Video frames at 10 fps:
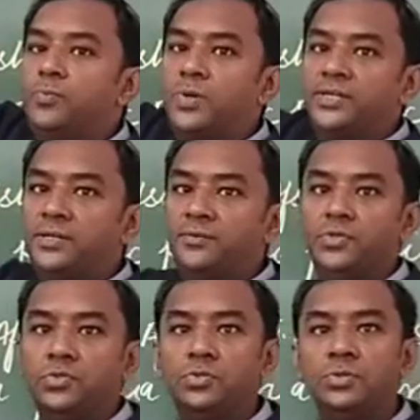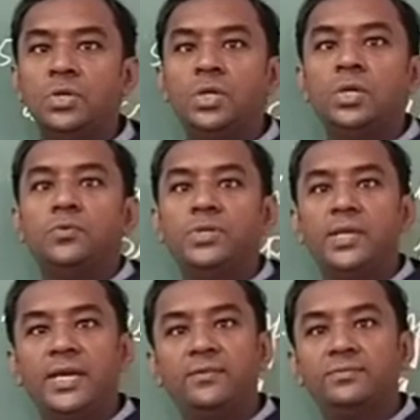point of view,
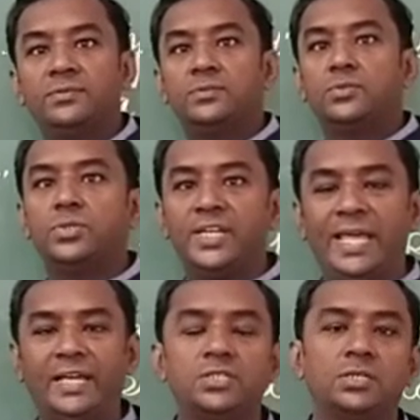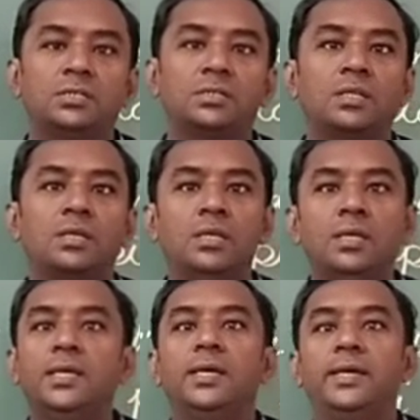we have today lecture.
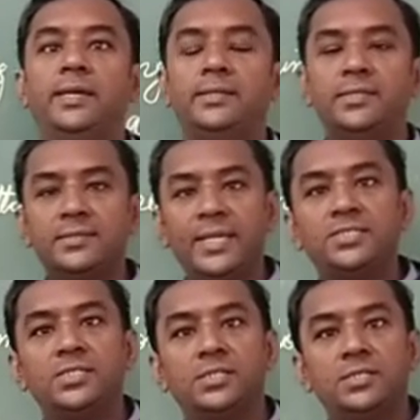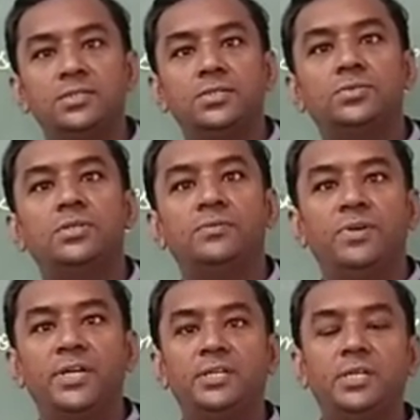And this lecture is, dear student,
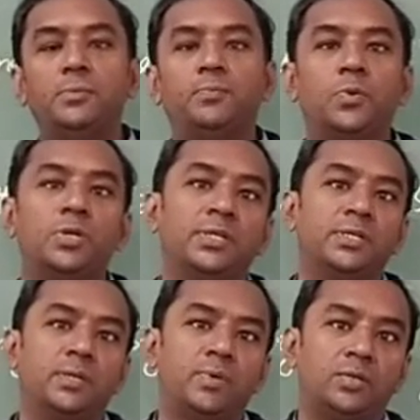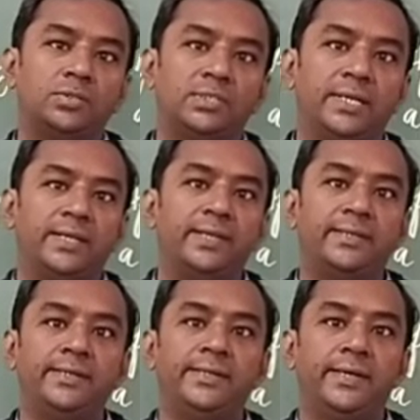very important about the
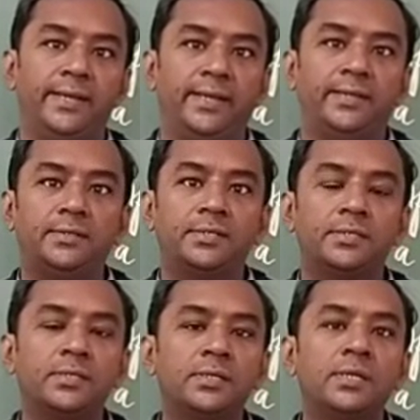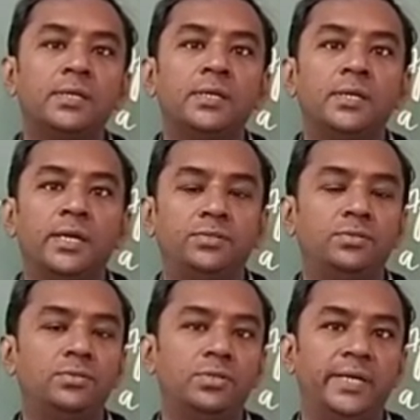direct and indirect. As
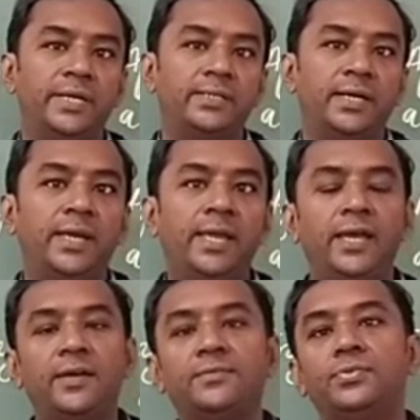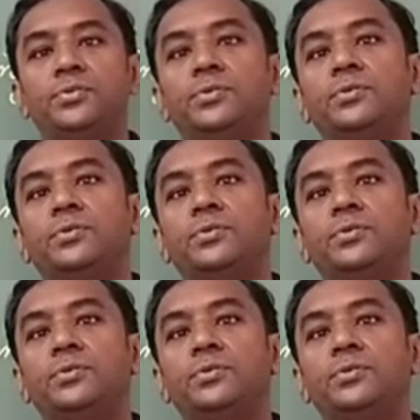you know that I have